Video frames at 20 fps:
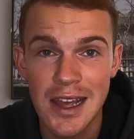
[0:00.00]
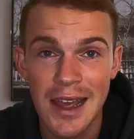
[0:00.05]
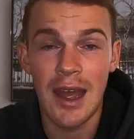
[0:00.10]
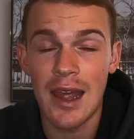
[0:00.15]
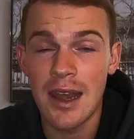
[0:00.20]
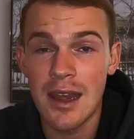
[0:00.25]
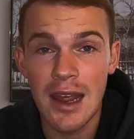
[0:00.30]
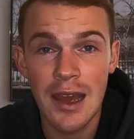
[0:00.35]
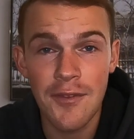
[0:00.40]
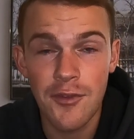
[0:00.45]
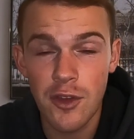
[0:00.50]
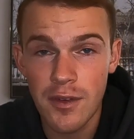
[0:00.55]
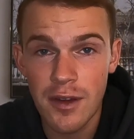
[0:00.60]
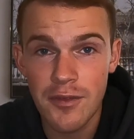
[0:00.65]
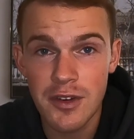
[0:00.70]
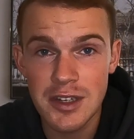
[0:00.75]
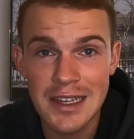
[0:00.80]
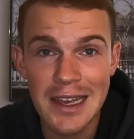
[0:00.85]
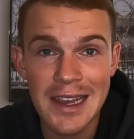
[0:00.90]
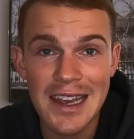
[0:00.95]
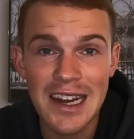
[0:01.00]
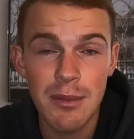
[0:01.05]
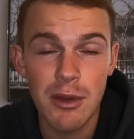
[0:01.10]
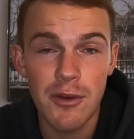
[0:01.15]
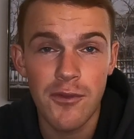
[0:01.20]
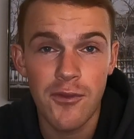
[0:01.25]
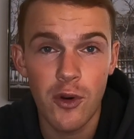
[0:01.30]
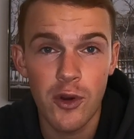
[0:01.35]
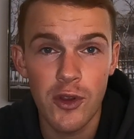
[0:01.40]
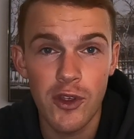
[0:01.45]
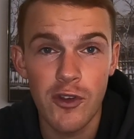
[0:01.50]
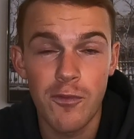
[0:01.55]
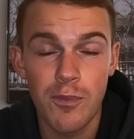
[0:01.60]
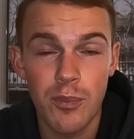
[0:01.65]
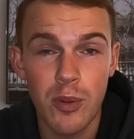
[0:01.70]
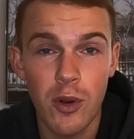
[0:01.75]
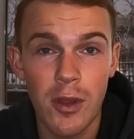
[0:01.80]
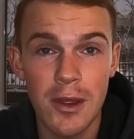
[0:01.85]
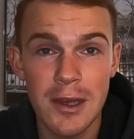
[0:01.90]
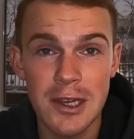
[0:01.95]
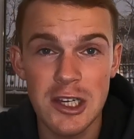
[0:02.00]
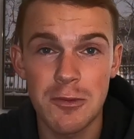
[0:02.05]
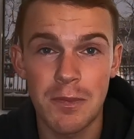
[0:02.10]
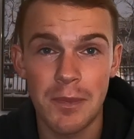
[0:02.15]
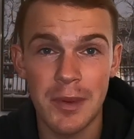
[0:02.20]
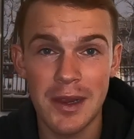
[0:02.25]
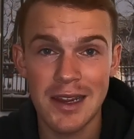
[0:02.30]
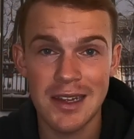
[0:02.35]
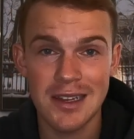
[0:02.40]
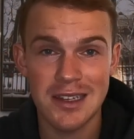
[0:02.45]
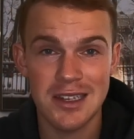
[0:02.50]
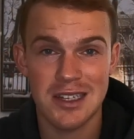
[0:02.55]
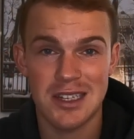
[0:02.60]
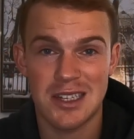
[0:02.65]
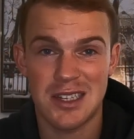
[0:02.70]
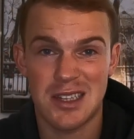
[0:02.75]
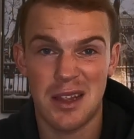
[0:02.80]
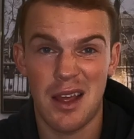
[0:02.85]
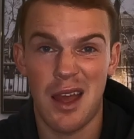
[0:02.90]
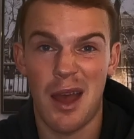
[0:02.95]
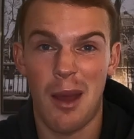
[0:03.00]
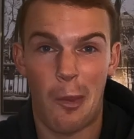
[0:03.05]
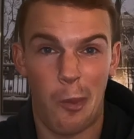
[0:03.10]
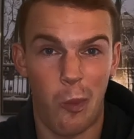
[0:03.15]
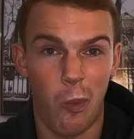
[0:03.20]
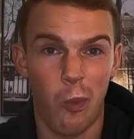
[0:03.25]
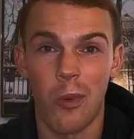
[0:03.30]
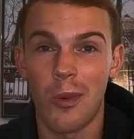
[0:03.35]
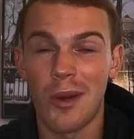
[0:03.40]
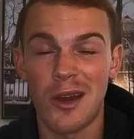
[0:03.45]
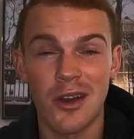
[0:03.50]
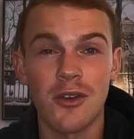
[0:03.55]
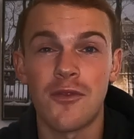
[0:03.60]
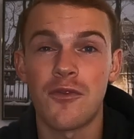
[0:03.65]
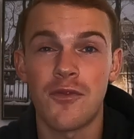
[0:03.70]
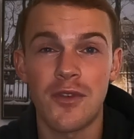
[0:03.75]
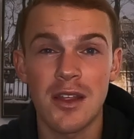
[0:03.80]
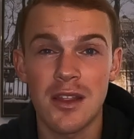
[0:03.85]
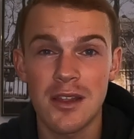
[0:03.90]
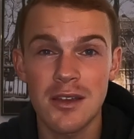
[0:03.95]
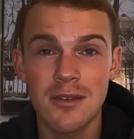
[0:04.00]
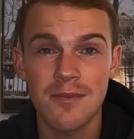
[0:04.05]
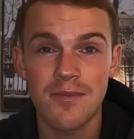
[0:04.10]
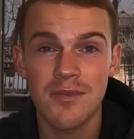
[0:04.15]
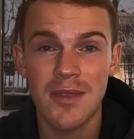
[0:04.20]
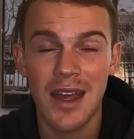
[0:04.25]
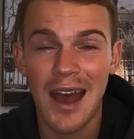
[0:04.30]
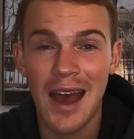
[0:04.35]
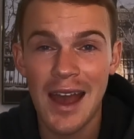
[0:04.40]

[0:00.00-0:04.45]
And if you've ever taken it before, you've probably experienced a weird feeling.